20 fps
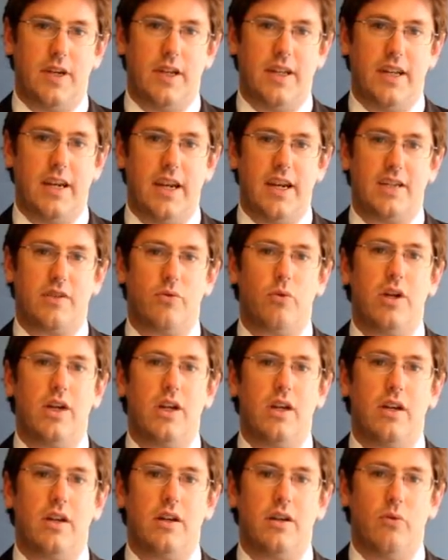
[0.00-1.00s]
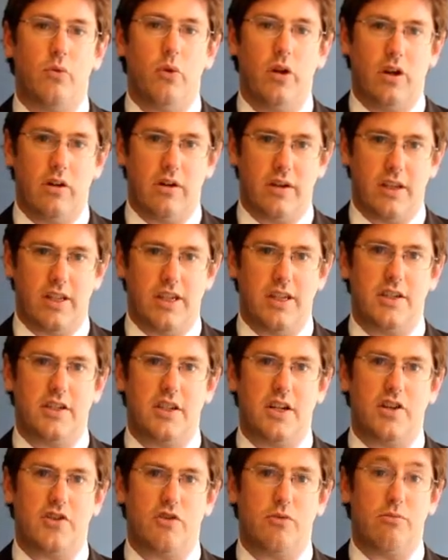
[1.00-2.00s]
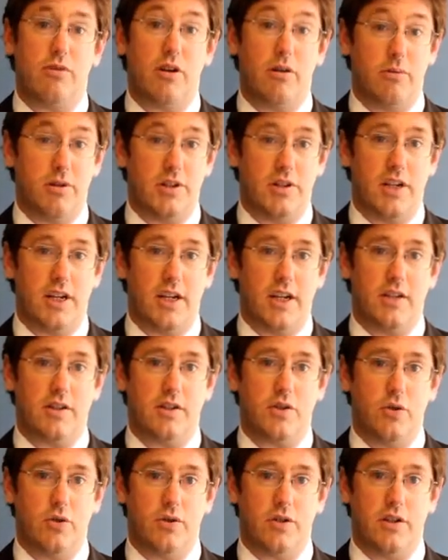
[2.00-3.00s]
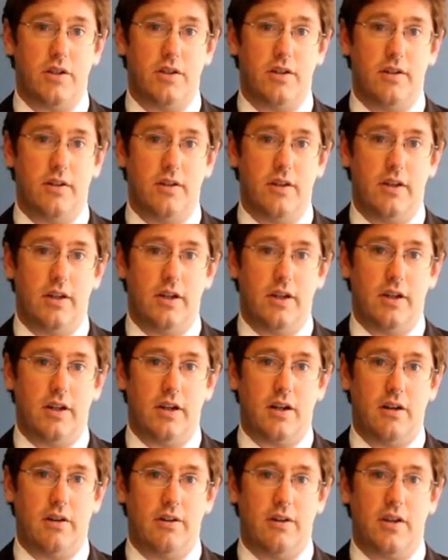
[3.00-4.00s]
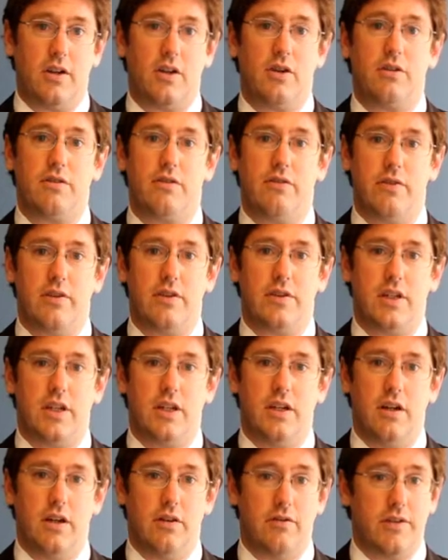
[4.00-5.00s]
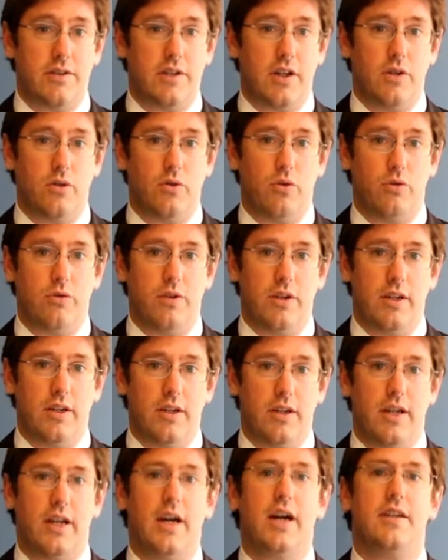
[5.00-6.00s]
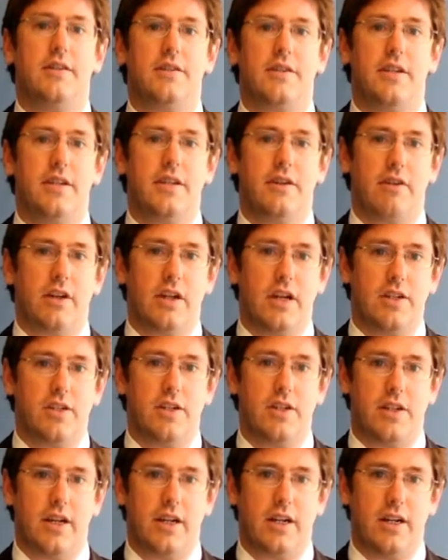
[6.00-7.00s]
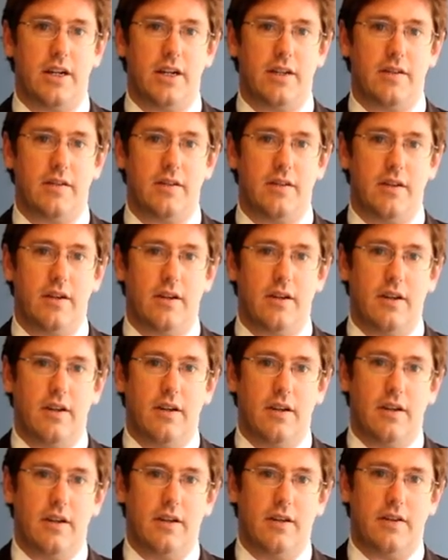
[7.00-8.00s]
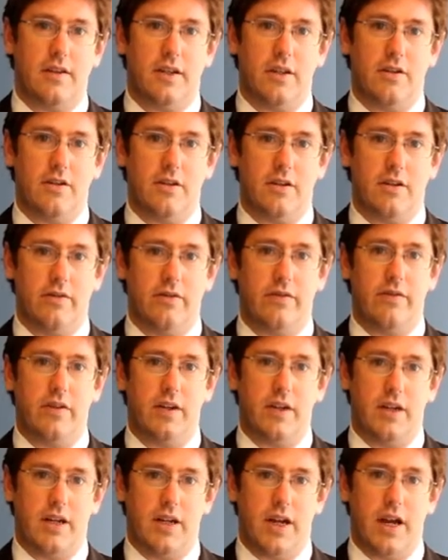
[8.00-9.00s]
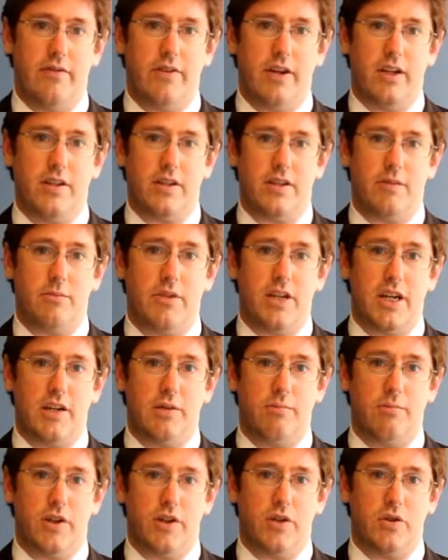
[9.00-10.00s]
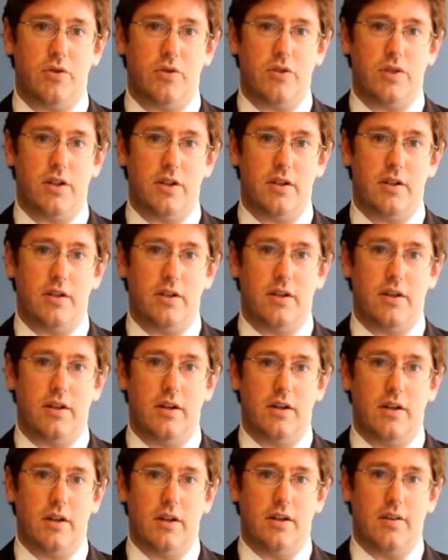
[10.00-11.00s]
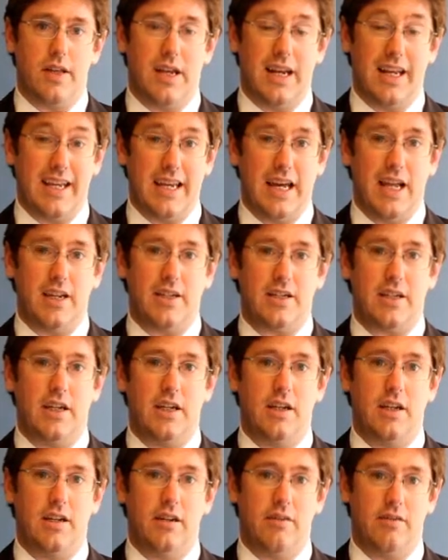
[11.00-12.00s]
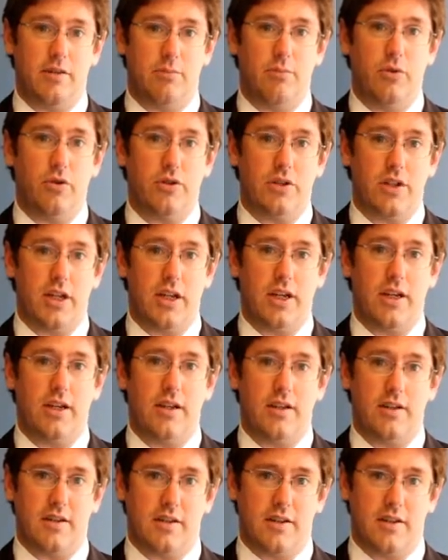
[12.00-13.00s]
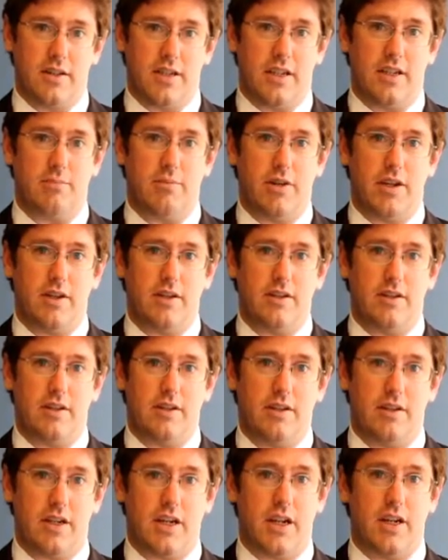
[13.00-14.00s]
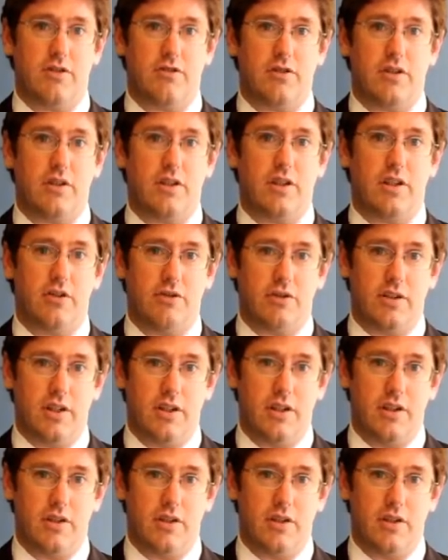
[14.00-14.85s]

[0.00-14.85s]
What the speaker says: In the next week, we look at the international prohibition against torture, including the controversy over so-called enhanced interrogation techniques, the use of evidence obtained by torture, the legality of deporting suspects to countries known to